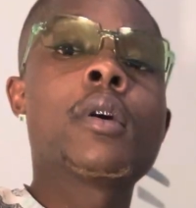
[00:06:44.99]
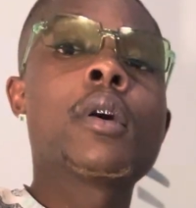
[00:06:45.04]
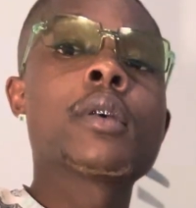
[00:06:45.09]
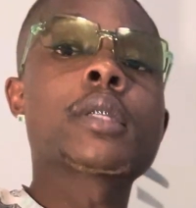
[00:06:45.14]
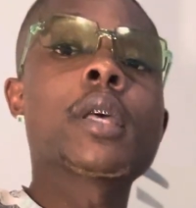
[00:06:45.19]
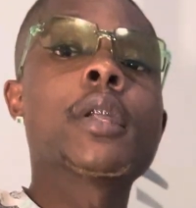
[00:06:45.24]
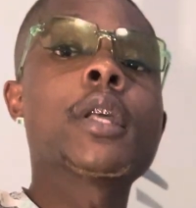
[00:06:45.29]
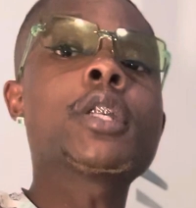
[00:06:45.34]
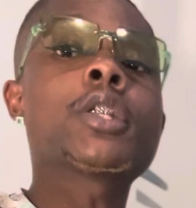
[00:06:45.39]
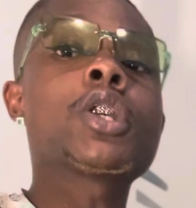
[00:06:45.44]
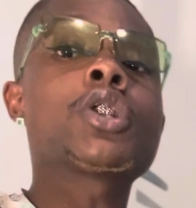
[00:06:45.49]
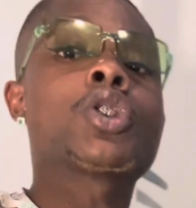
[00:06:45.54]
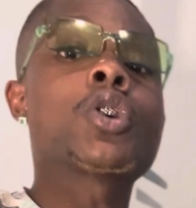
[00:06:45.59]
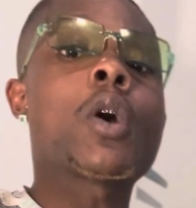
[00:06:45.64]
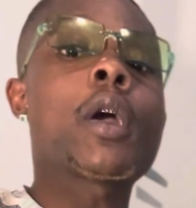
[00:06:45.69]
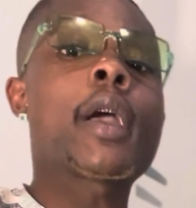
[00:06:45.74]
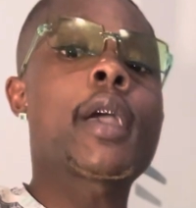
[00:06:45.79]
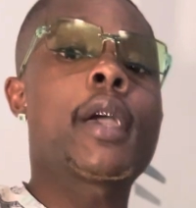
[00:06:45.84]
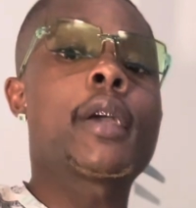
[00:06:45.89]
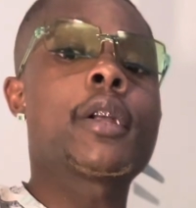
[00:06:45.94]
So this is
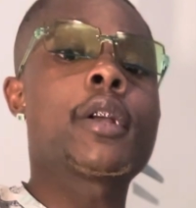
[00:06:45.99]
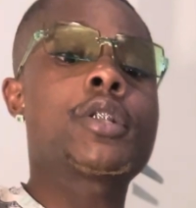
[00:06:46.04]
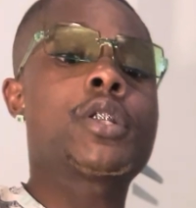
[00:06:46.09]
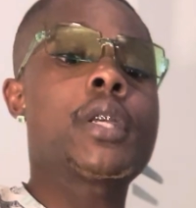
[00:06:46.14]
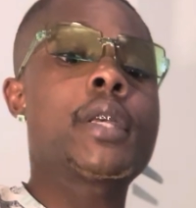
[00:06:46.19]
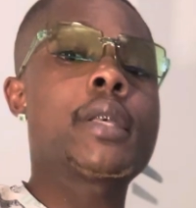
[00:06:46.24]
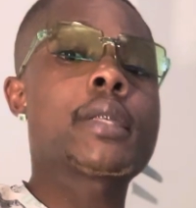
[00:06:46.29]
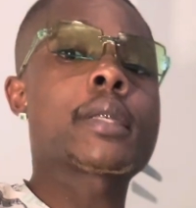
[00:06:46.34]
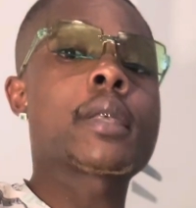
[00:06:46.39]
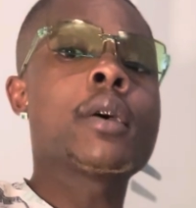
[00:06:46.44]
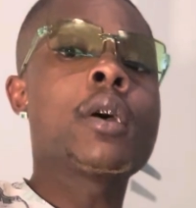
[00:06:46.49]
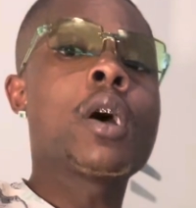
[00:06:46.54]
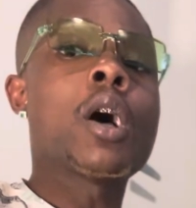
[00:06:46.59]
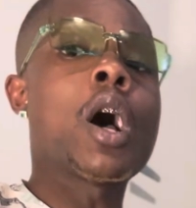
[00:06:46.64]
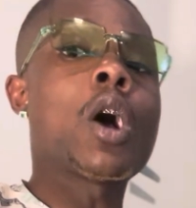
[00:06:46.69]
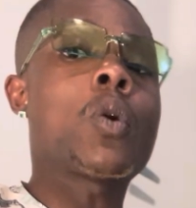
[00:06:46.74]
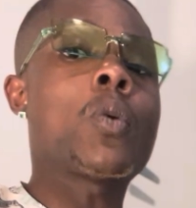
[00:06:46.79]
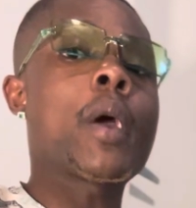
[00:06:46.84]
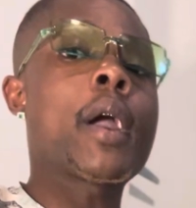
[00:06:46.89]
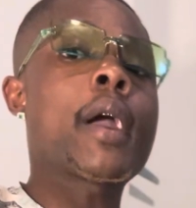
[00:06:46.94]
your energies.
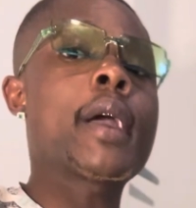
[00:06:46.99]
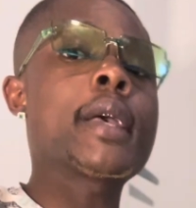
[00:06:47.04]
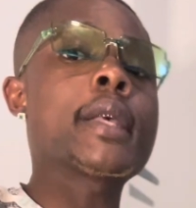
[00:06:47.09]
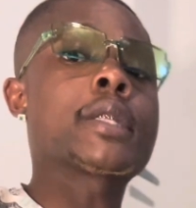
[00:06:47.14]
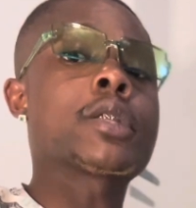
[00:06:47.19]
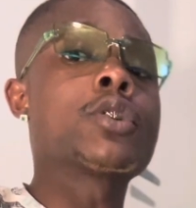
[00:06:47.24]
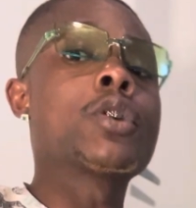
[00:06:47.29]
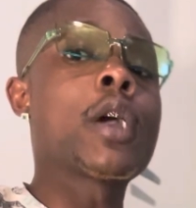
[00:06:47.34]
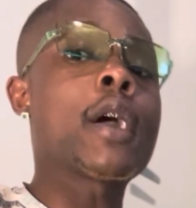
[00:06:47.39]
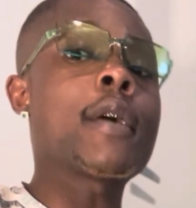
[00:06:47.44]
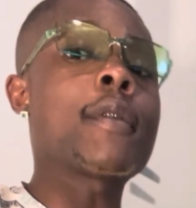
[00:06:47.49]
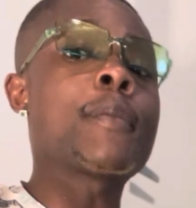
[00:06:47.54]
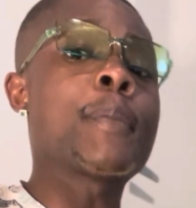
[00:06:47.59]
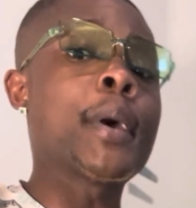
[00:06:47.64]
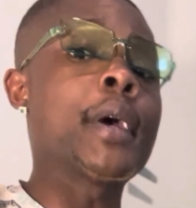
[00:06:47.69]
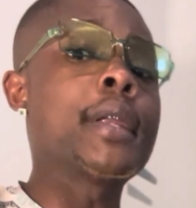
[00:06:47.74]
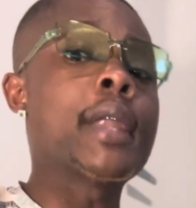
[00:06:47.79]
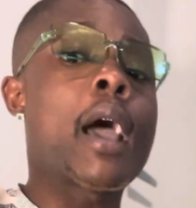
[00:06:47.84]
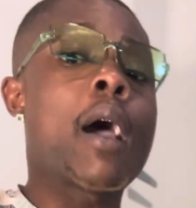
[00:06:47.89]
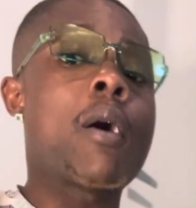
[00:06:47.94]
Aquarius, you're
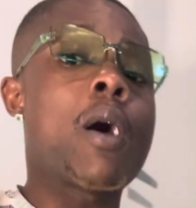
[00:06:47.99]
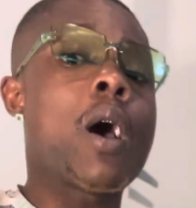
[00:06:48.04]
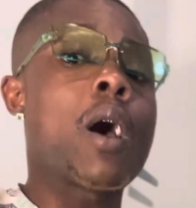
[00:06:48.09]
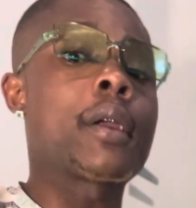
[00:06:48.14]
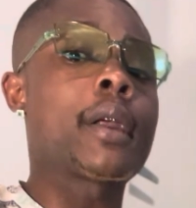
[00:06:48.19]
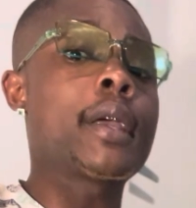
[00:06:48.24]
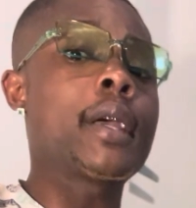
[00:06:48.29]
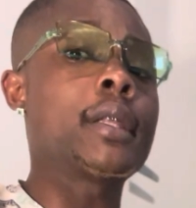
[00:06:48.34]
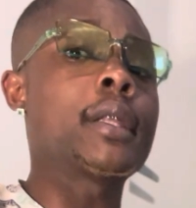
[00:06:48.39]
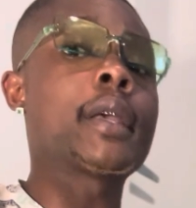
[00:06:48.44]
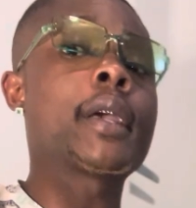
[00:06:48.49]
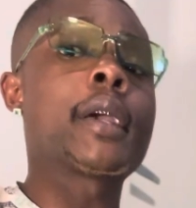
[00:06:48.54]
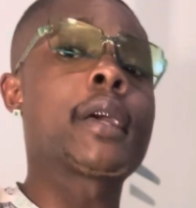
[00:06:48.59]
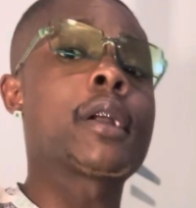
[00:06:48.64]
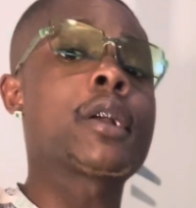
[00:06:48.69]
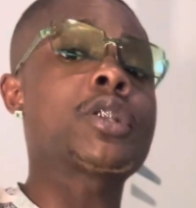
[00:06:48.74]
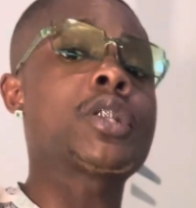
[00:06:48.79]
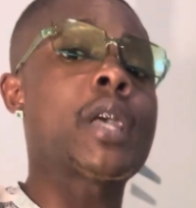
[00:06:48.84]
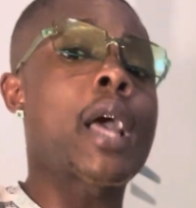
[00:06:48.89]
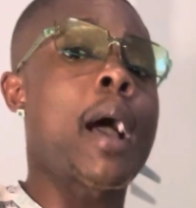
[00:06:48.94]
putting out all the healing
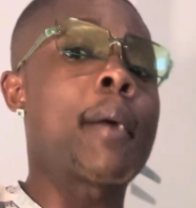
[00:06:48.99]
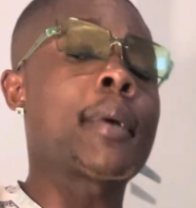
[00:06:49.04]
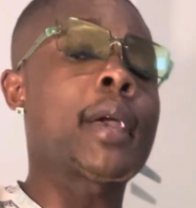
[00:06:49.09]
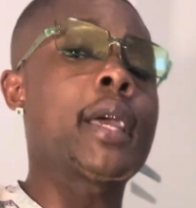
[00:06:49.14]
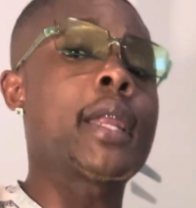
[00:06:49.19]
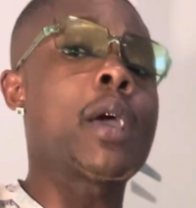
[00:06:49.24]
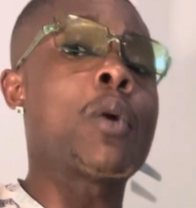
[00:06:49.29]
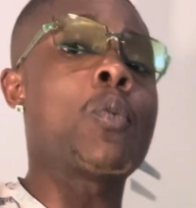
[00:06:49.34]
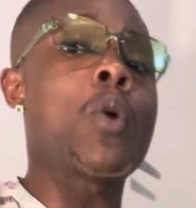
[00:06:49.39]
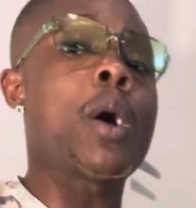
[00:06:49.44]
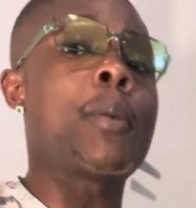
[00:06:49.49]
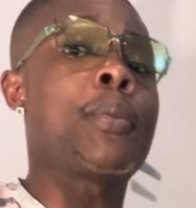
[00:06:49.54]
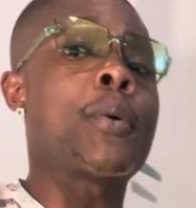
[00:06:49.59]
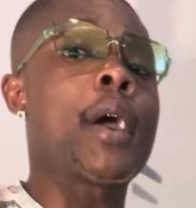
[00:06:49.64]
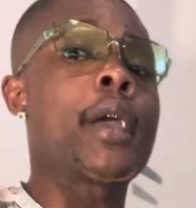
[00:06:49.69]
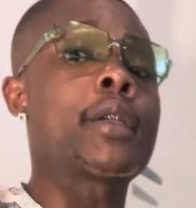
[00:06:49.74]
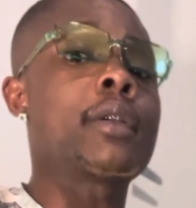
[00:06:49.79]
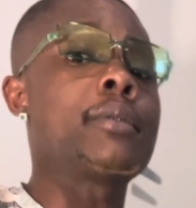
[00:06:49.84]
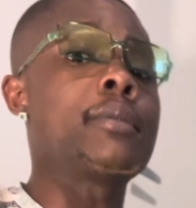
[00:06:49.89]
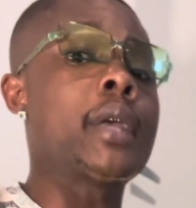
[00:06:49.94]
energy. I'm getting at one
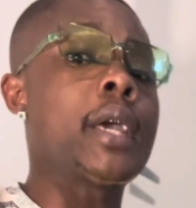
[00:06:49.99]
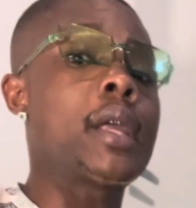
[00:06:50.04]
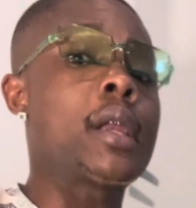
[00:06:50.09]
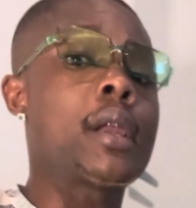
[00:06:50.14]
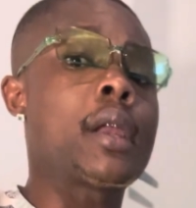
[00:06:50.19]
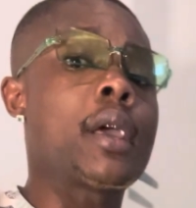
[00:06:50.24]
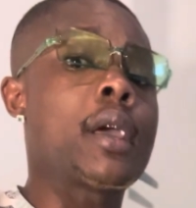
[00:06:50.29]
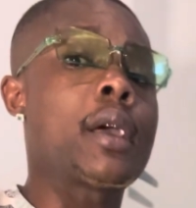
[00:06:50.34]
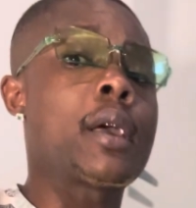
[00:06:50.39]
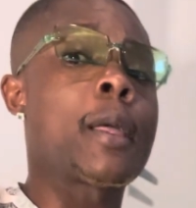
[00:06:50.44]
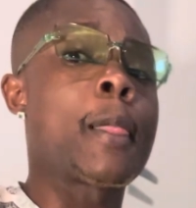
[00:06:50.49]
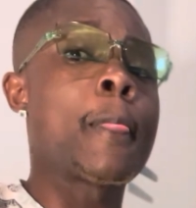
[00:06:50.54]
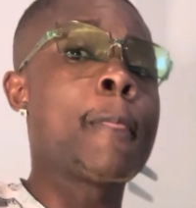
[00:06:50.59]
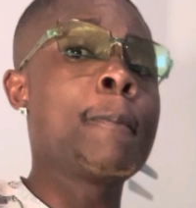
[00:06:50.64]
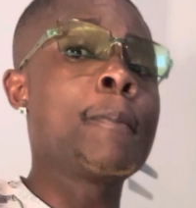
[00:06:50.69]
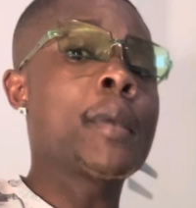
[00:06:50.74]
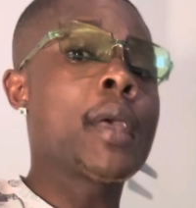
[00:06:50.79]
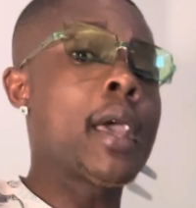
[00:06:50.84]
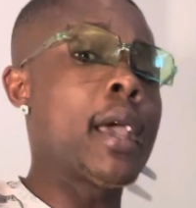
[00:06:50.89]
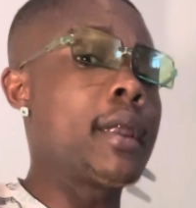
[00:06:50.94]
point you needed it,
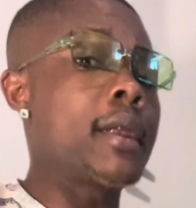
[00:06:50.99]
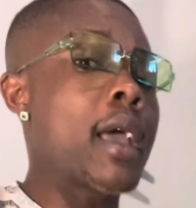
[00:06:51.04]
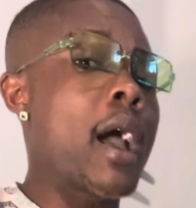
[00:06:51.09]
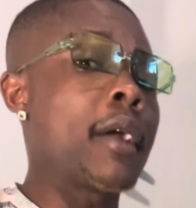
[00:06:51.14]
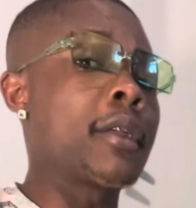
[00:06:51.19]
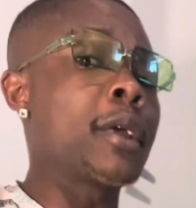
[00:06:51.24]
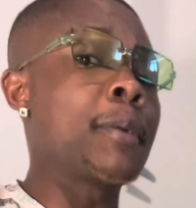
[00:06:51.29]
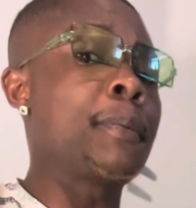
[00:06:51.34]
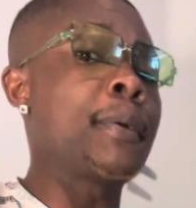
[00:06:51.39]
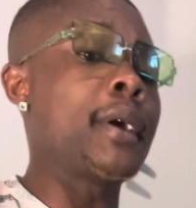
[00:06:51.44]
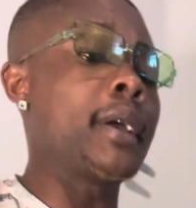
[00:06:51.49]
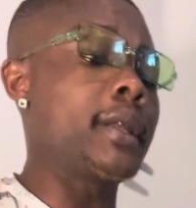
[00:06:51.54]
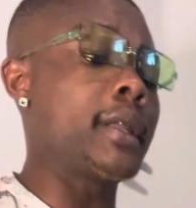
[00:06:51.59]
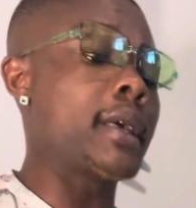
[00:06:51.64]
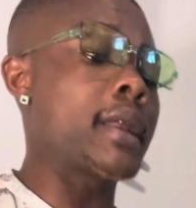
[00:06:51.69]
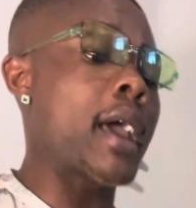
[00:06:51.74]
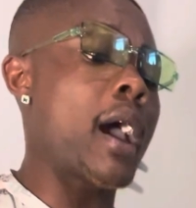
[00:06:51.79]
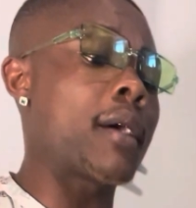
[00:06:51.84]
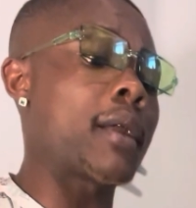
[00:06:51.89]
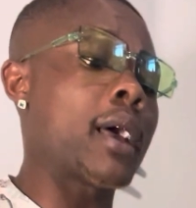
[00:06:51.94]
and now you're putting
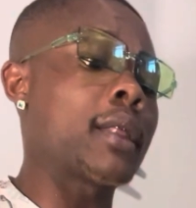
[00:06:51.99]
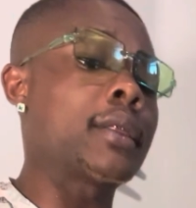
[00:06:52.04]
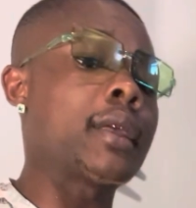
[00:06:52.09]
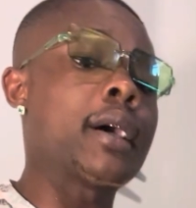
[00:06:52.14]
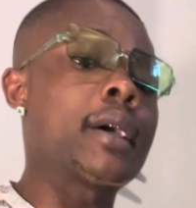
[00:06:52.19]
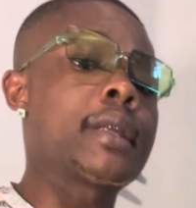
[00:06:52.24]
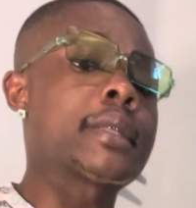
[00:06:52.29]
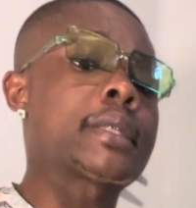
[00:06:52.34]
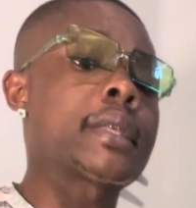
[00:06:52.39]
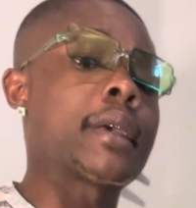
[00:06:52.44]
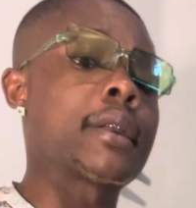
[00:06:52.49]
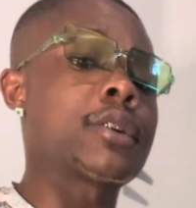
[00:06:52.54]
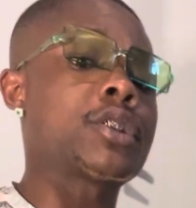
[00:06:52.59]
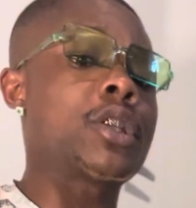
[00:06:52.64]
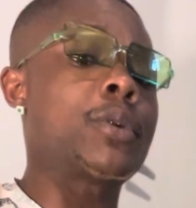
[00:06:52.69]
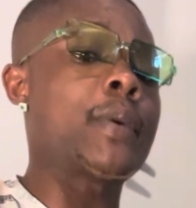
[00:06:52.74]
it out. I love this energy.